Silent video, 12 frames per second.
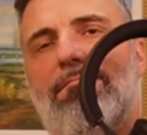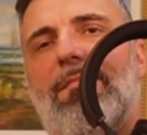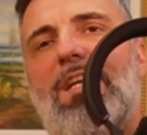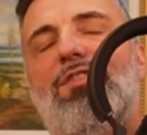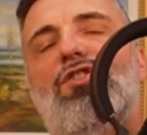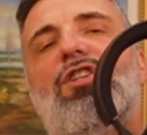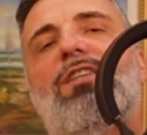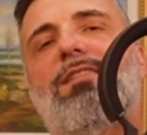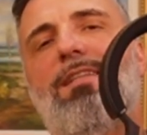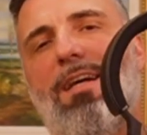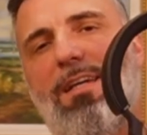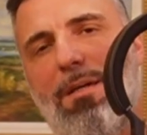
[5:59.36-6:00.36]
just
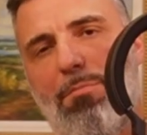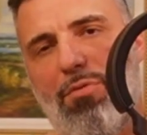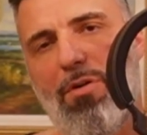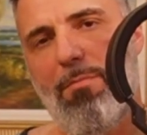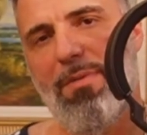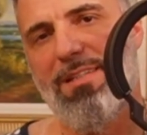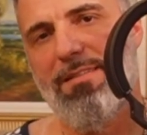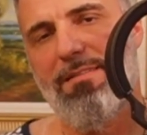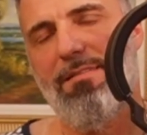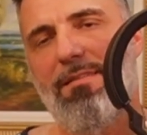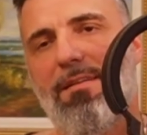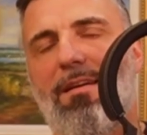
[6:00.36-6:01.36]
like he
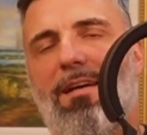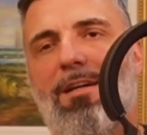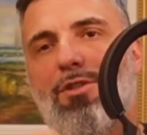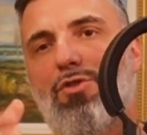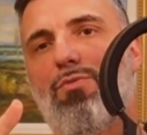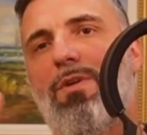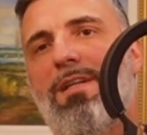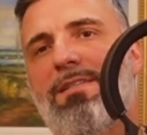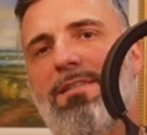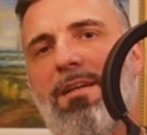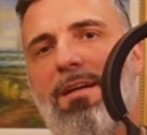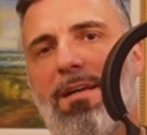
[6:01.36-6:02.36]
promised, as soon as he
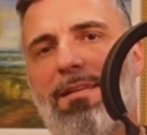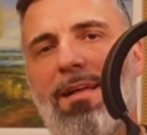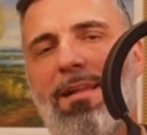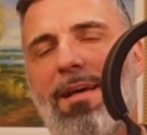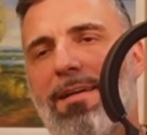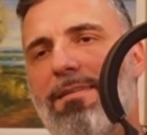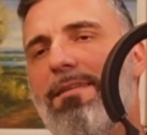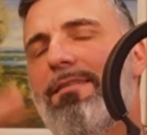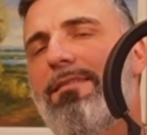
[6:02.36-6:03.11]
got elected, he